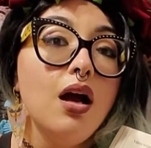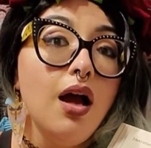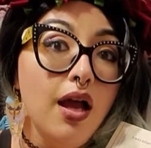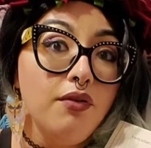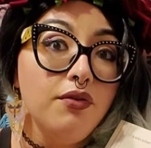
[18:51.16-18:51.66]

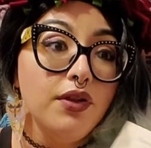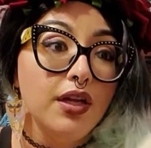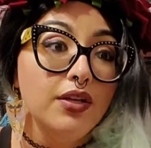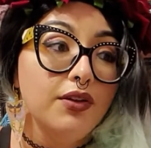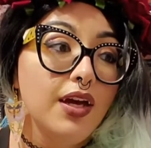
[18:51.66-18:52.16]
I have a feeling I can
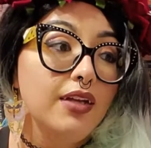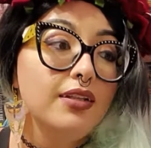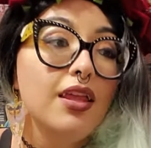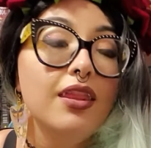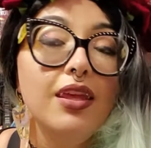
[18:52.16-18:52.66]
do that.
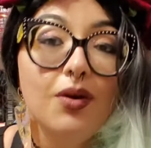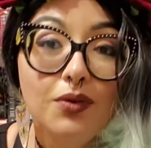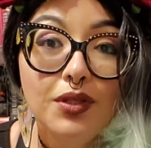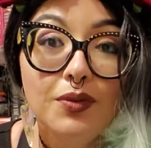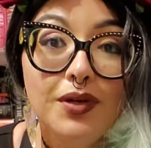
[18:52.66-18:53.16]
The
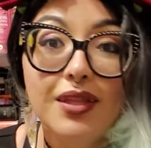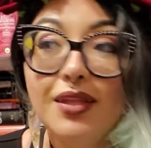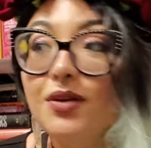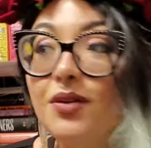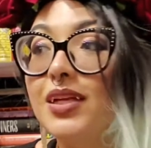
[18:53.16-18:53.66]
only one
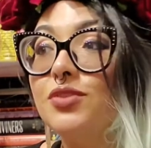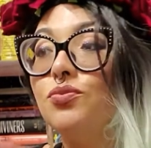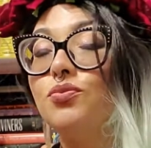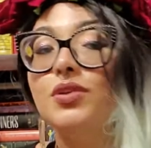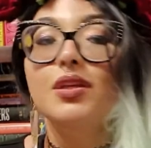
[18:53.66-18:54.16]
though that is
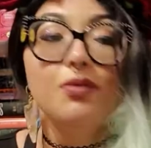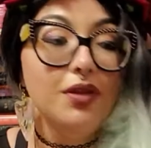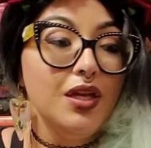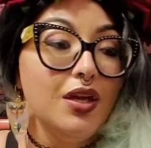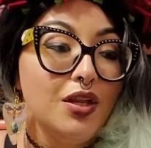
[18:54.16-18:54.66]
really,
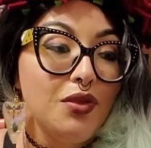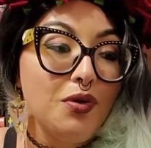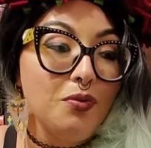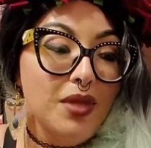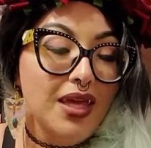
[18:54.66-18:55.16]
really gonna
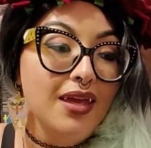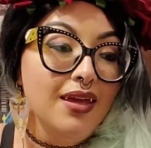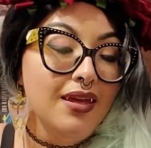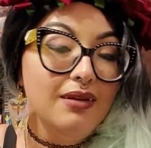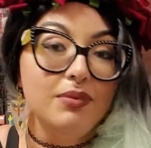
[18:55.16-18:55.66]
throw me,
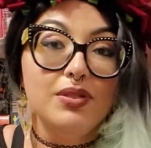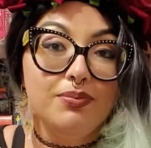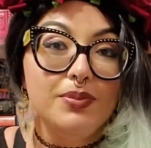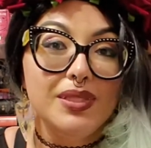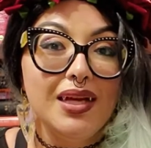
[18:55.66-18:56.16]
which
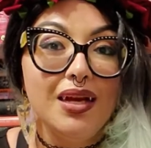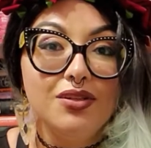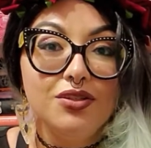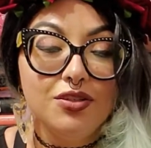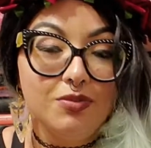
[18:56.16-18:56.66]
besides
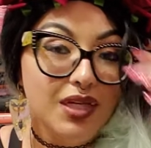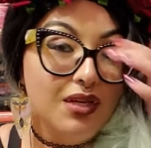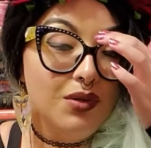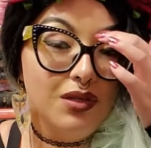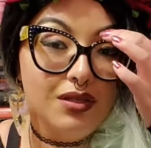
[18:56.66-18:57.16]

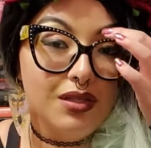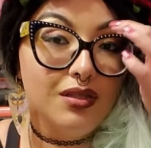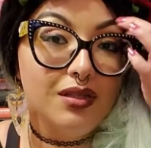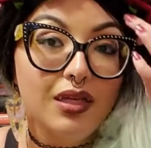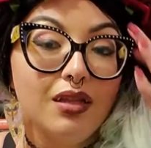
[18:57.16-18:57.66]
Jamina, which is
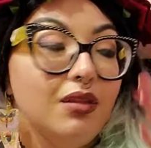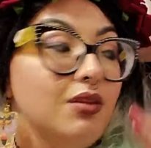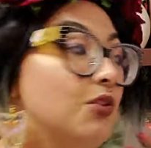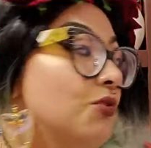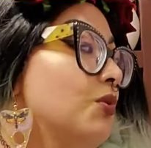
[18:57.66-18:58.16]
like the
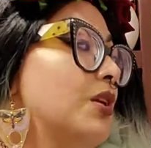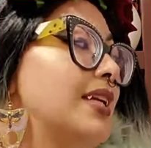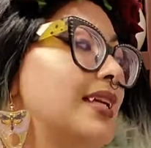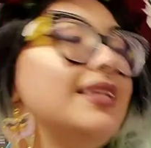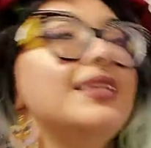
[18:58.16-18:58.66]
huge one,
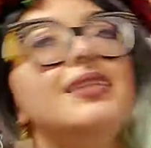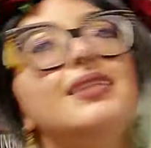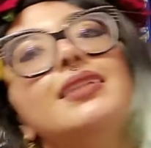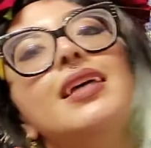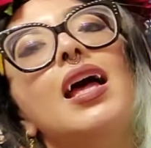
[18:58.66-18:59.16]
is